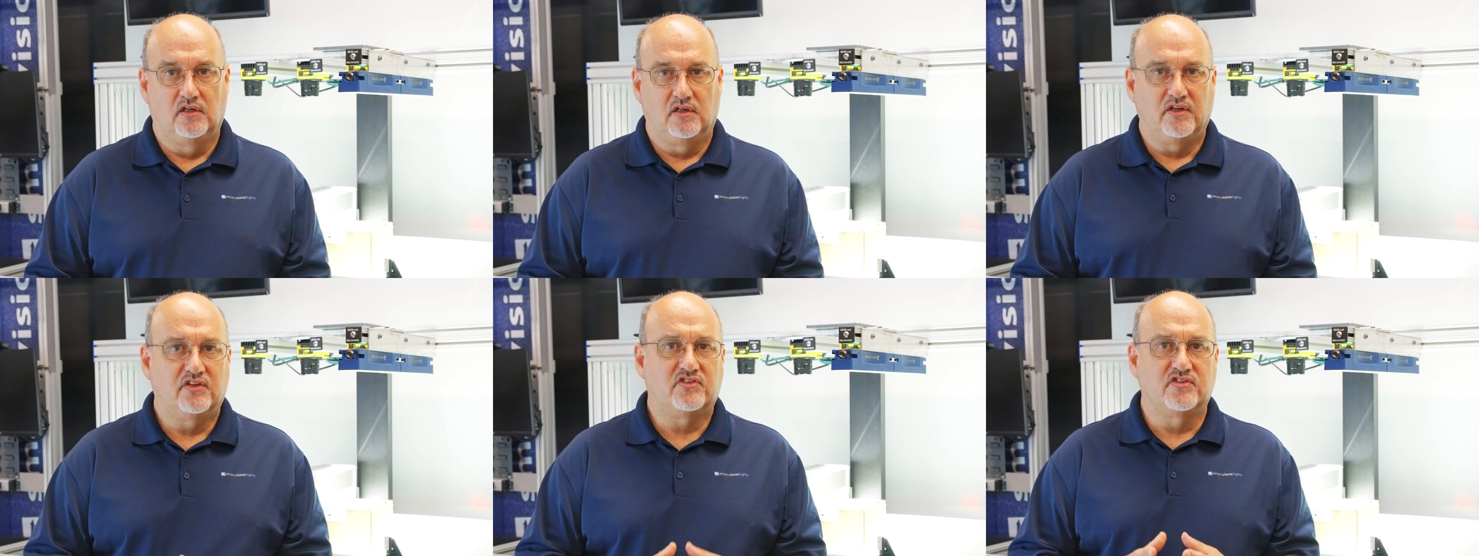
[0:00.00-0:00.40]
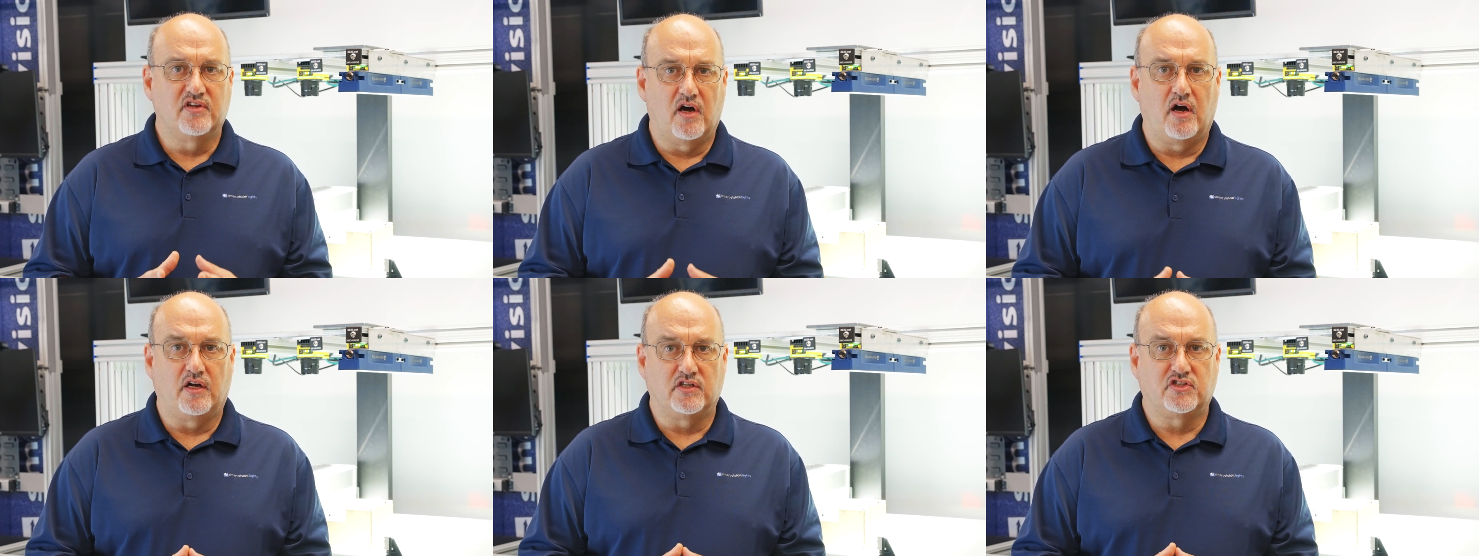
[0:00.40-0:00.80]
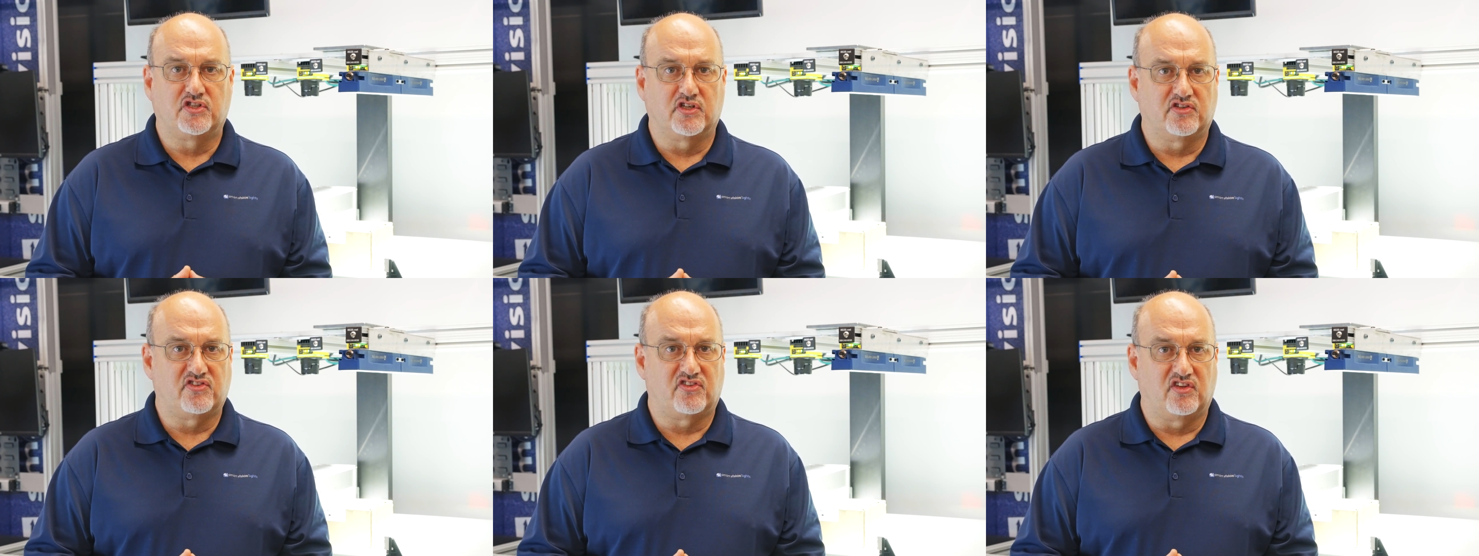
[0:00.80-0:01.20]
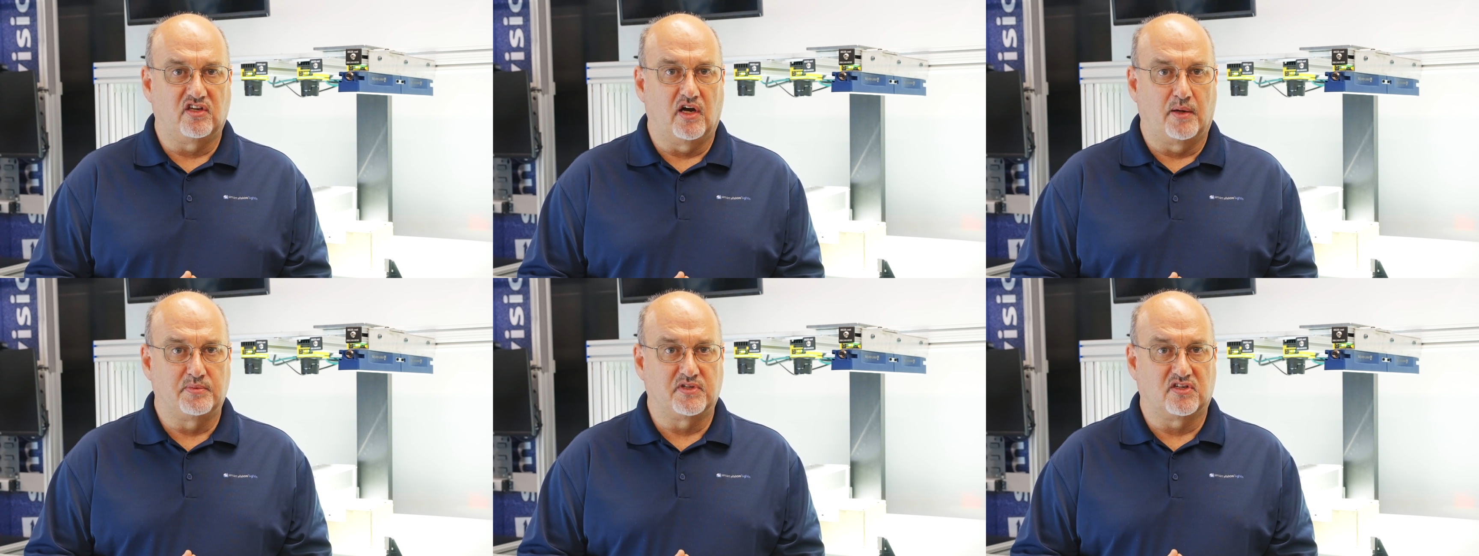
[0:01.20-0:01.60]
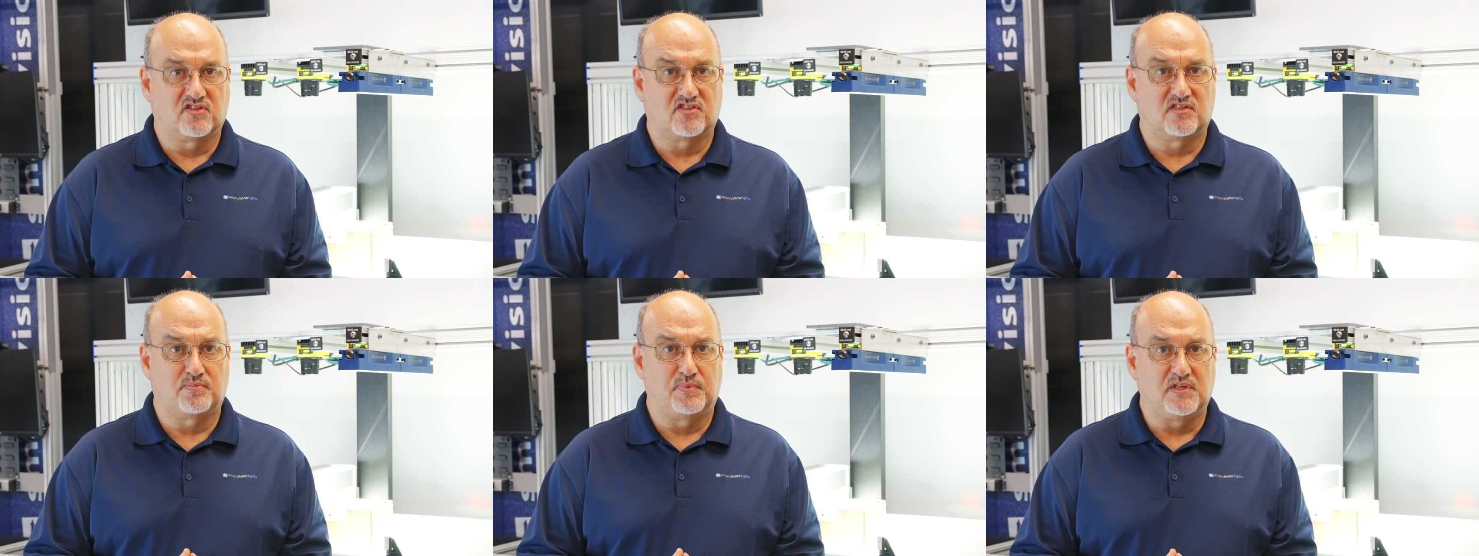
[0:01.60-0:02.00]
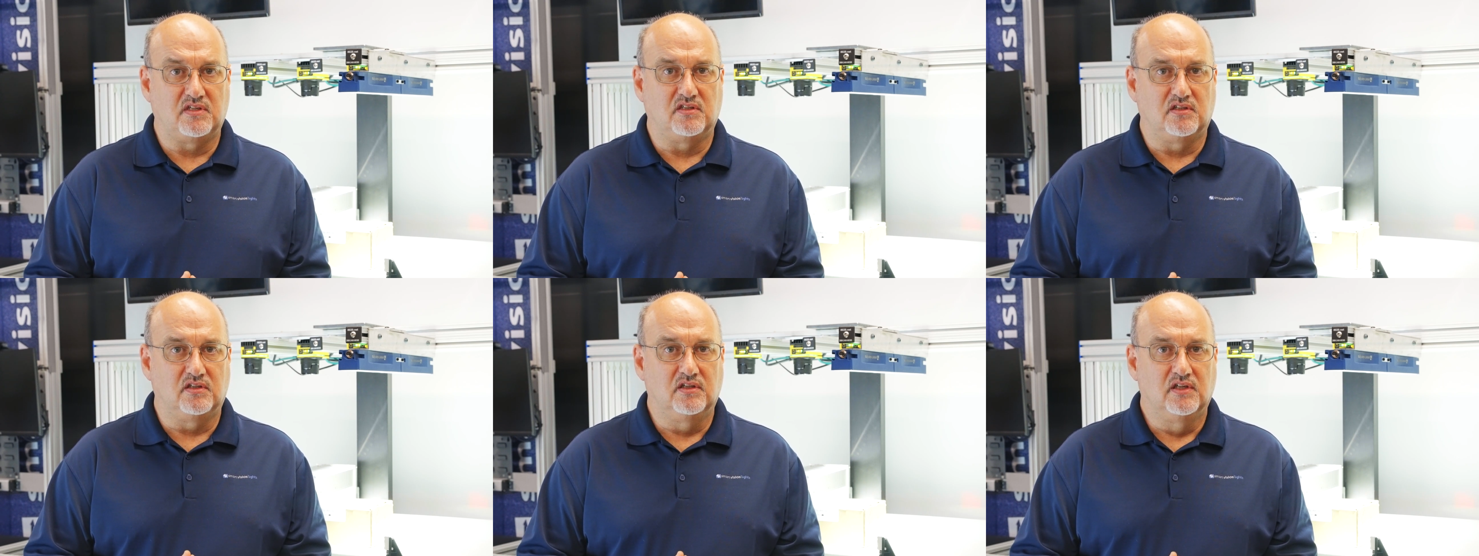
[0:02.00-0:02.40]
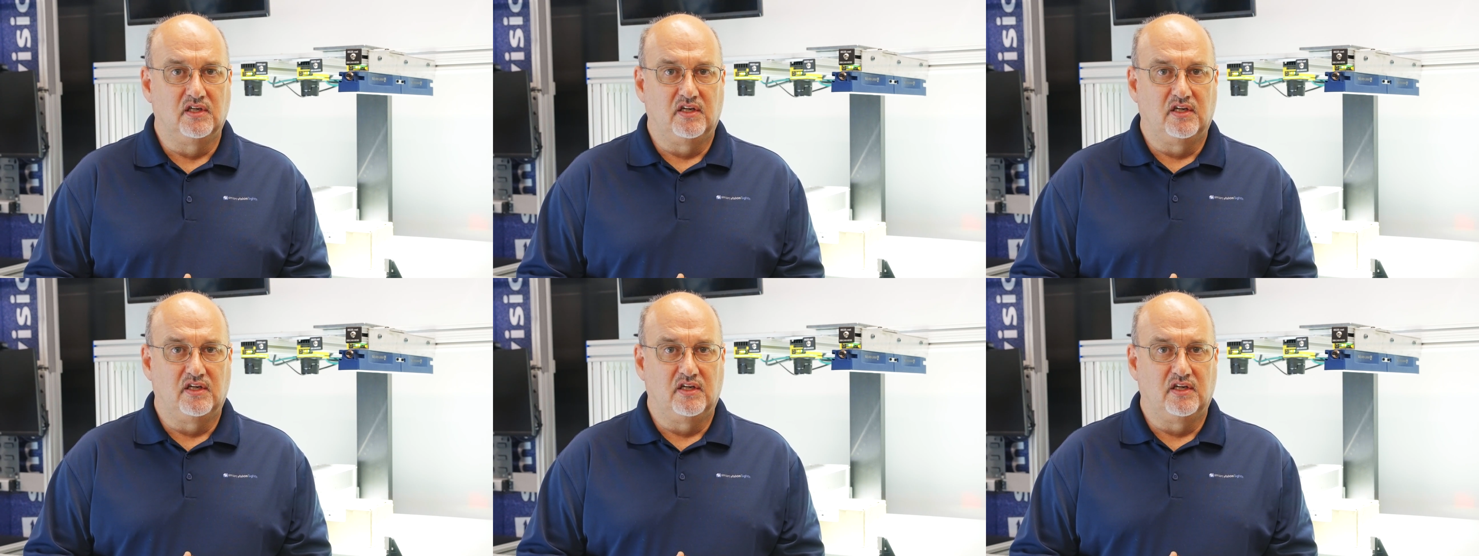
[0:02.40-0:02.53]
It's not just the object's speed,